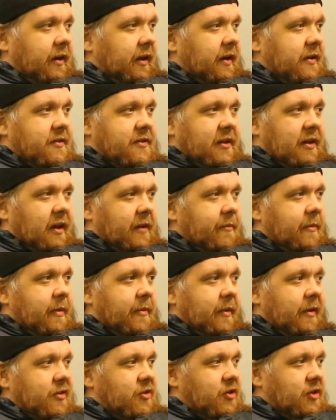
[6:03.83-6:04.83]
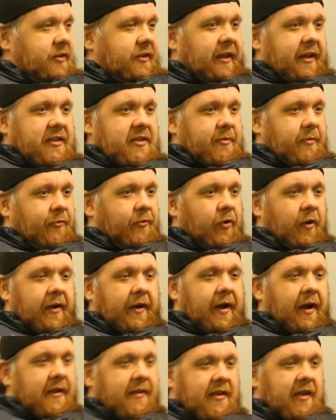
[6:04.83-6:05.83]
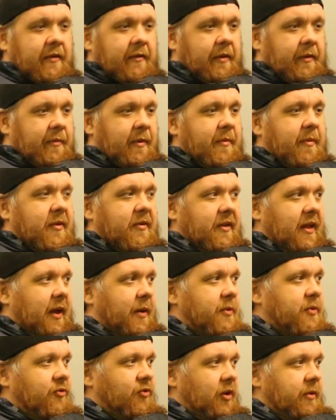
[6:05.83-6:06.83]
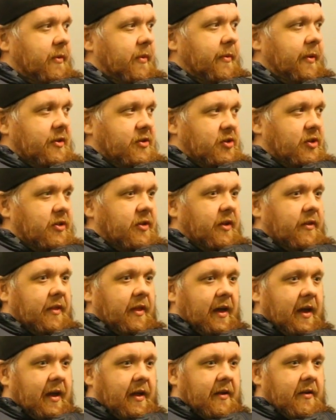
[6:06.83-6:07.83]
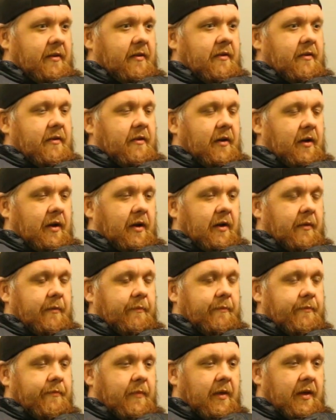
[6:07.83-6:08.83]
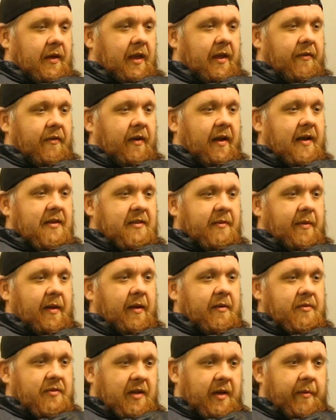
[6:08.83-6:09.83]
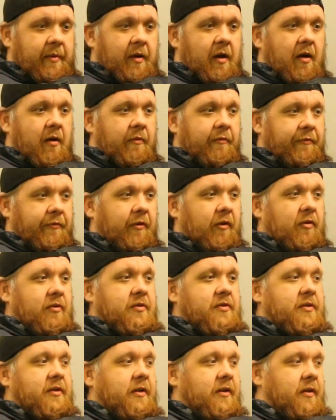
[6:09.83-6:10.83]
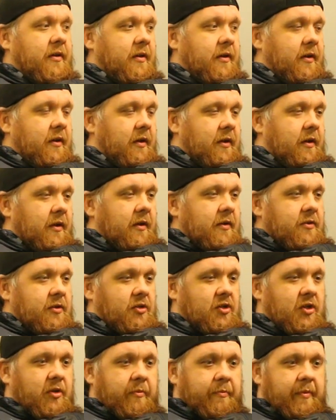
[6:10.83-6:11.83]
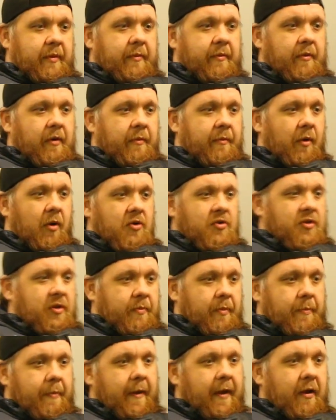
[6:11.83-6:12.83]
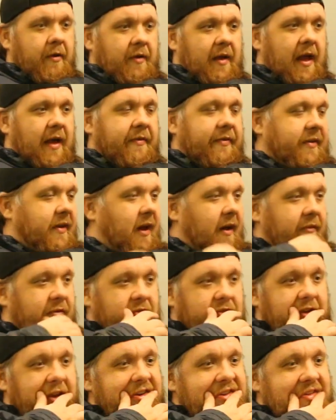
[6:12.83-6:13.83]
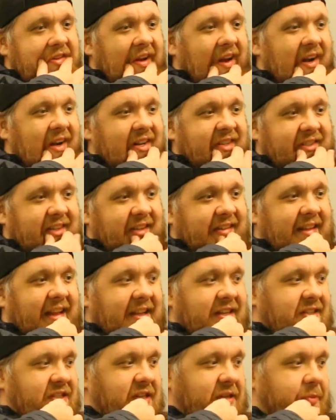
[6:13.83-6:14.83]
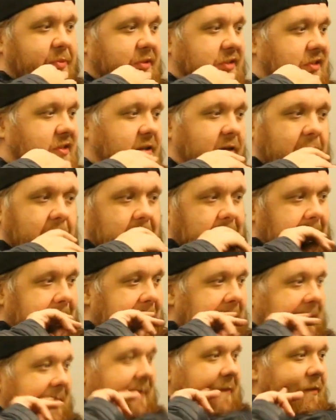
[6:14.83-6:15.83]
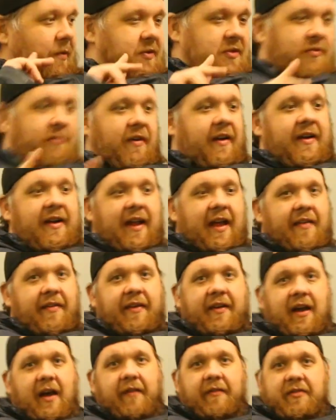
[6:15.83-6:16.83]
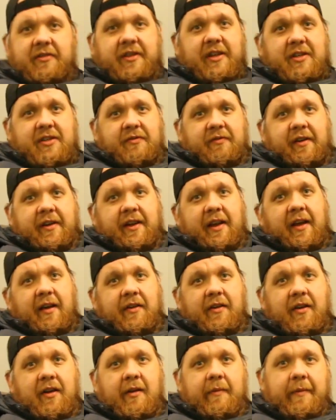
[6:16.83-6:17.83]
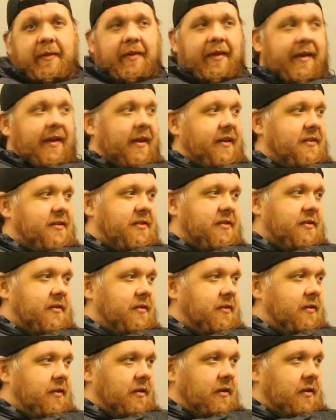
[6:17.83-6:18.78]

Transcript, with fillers: Like I said, maybe I should have texted you before I got there. Like, maybe your dad was right. Maybe I should have done that. Um, and gave her a heads up that I was coming home first. So she'd be emotionally prepared to have the conversation. I just think that she was, wasn't ready to have that conversation right now. You know what I mean? Like, it's...